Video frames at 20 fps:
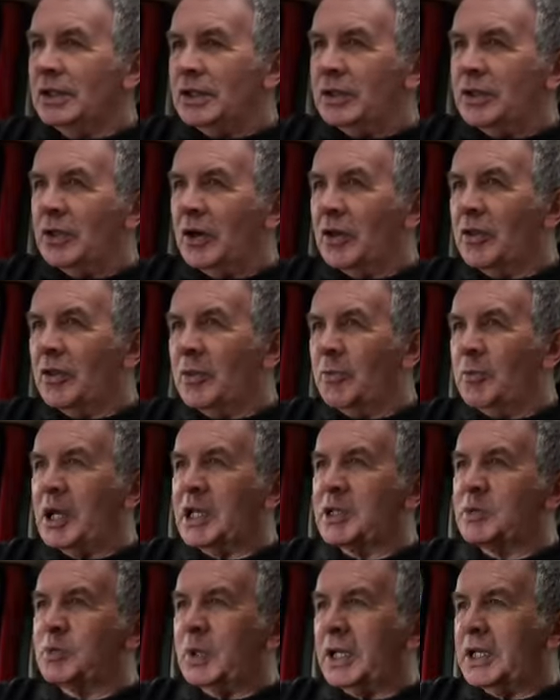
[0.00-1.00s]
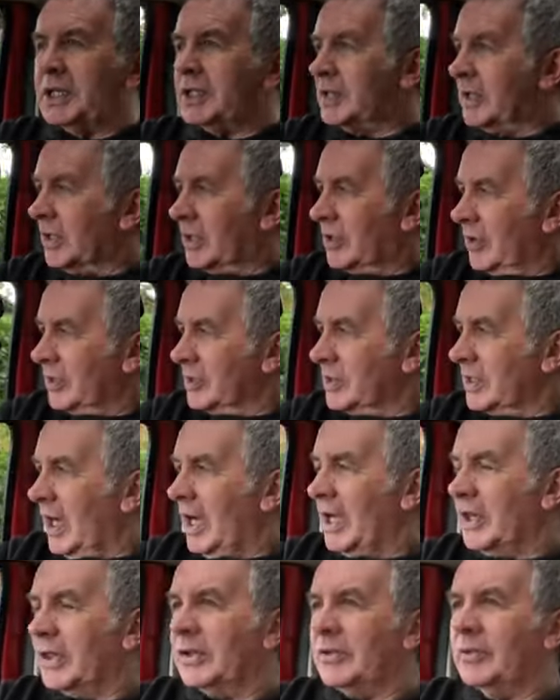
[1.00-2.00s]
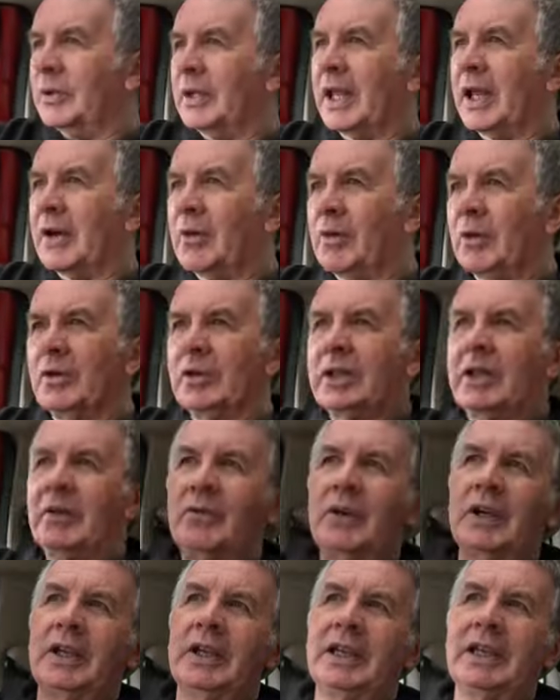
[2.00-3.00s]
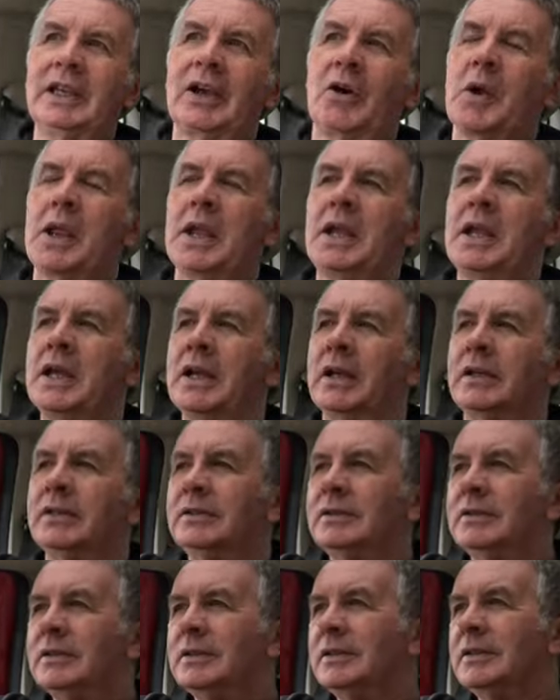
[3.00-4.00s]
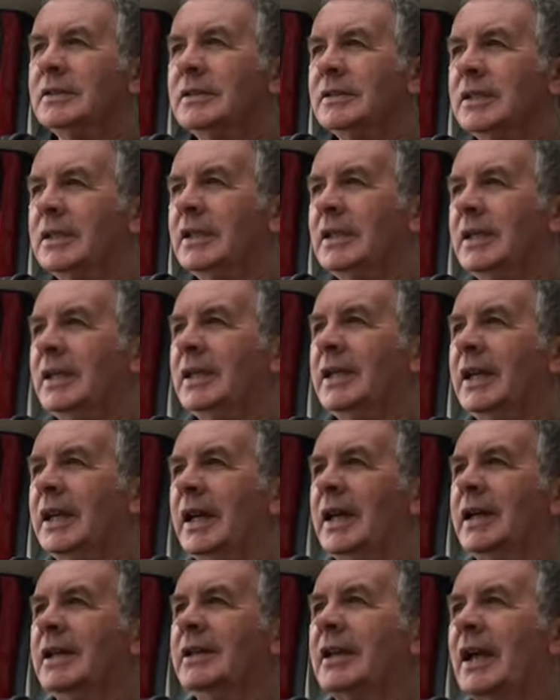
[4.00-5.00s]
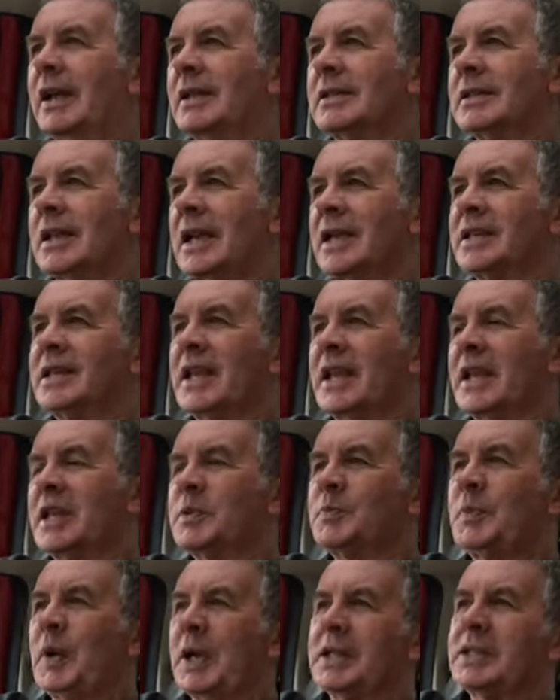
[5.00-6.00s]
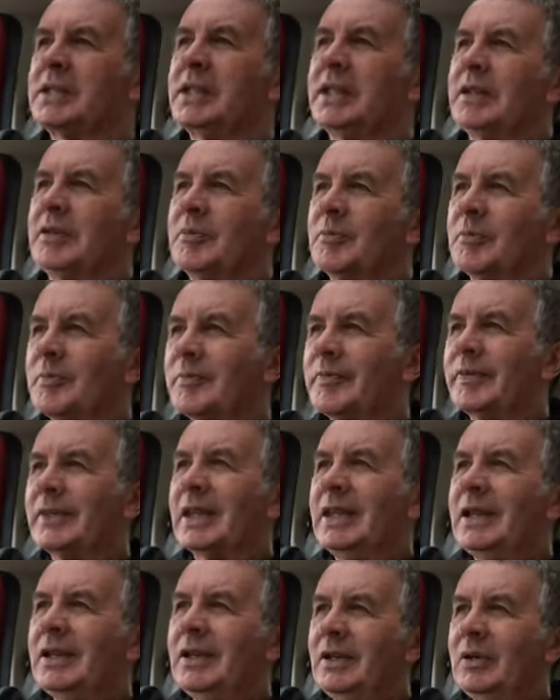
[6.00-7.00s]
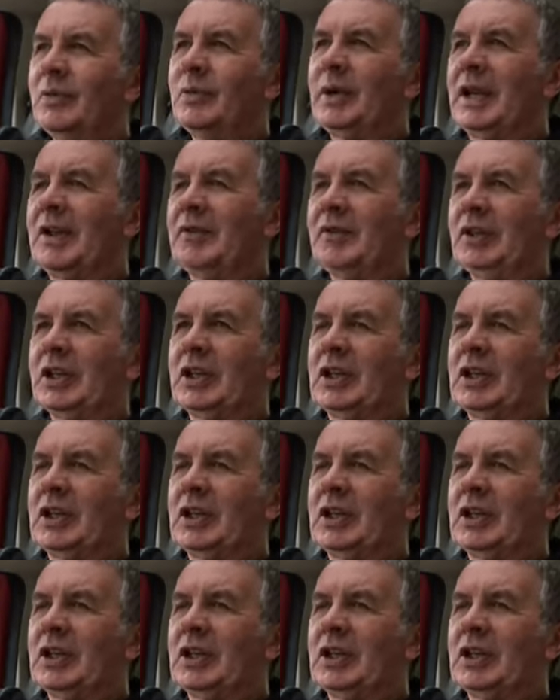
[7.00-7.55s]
Not the best place to cross either without looking where you're going. Yeah, as I expected, whenever you